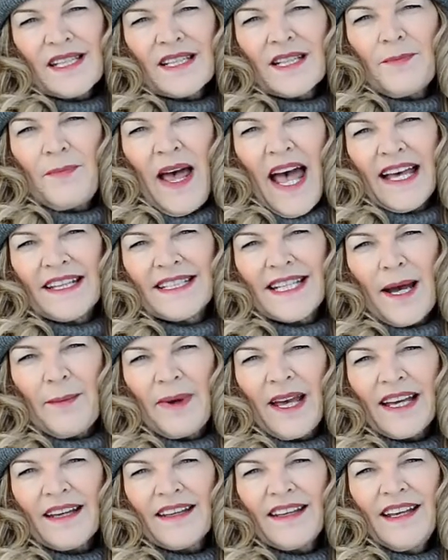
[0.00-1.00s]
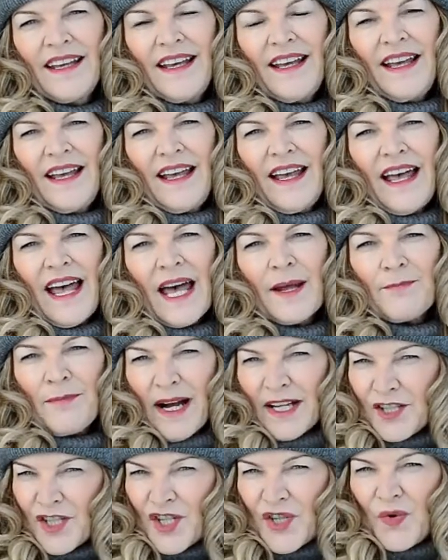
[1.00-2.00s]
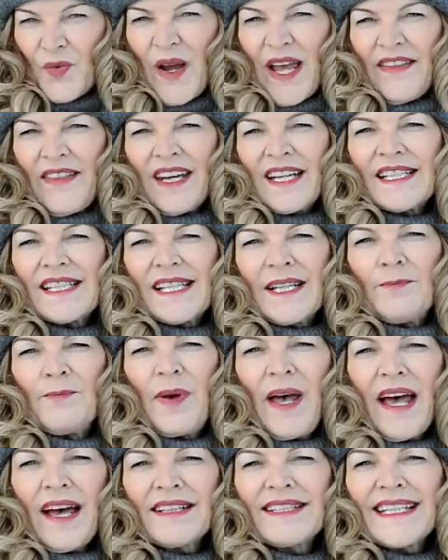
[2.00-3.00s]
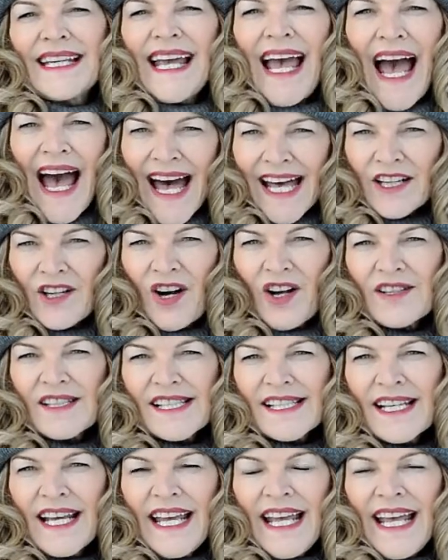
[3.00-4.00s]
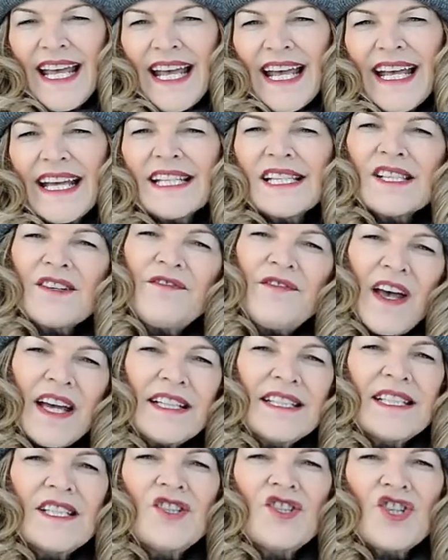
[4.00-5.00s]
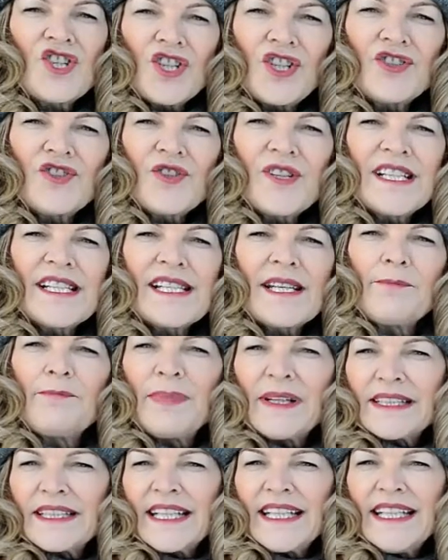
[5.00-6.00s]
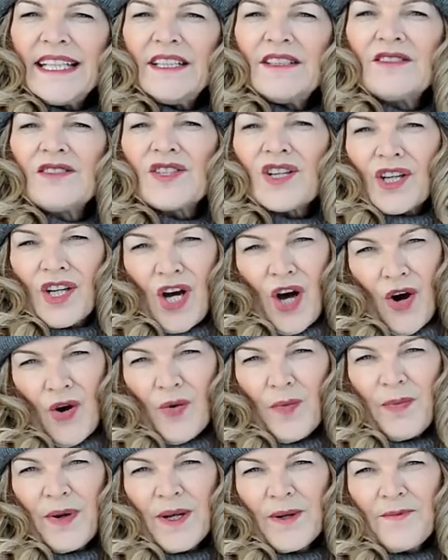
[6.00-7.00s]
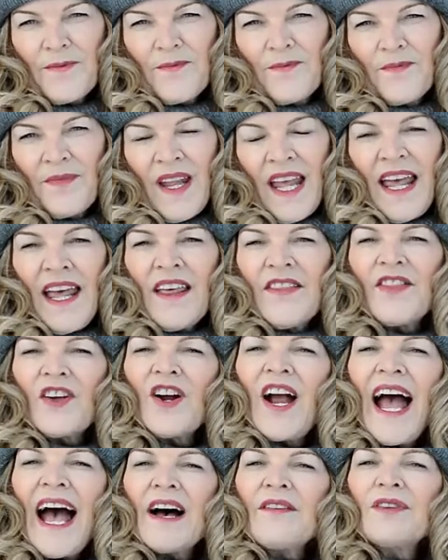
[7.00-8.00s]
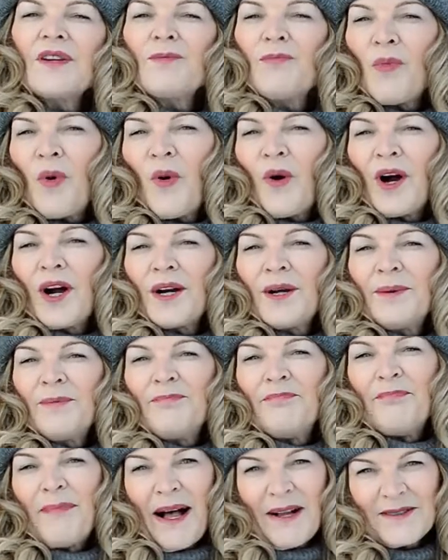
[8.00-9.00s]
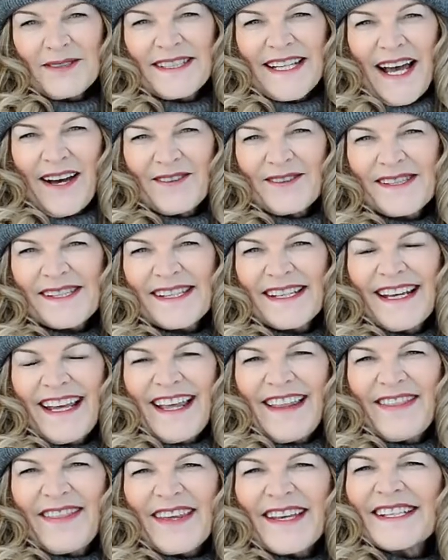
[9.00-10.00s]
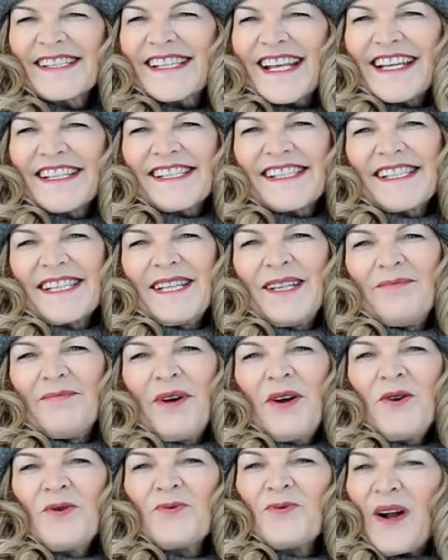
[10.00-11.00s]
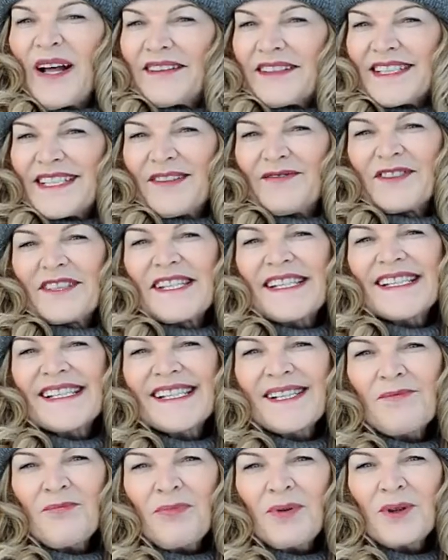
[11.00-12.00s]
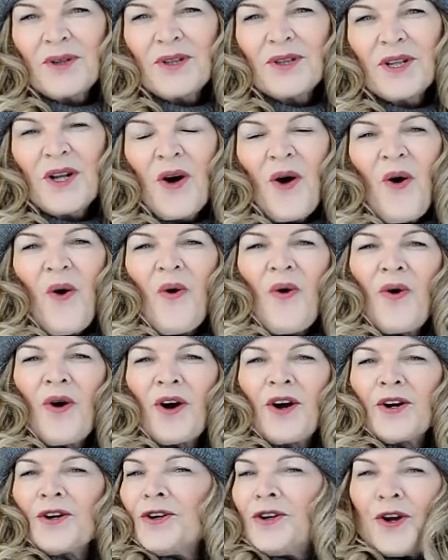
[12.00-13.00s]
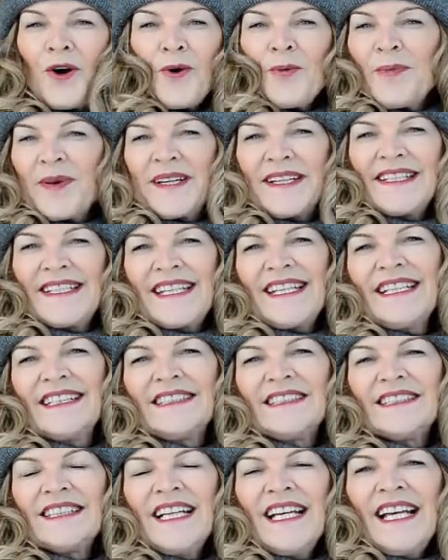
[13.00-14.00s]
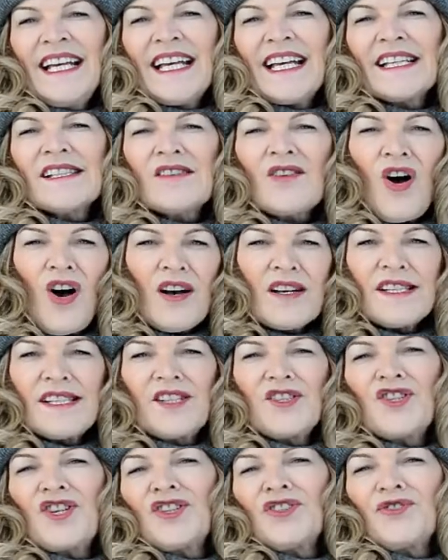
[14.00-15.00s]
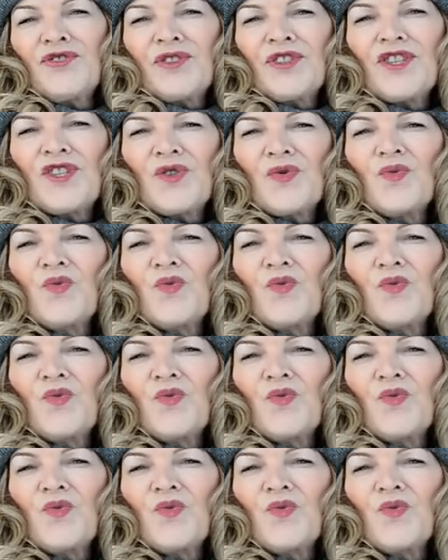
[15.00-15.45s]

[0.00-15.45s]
to the pandemic. And much the way that it's impacting adults, it's affecting children's ability to cope. They're having more meltdowns. Things that seem relatively simple or no big deal is causing children to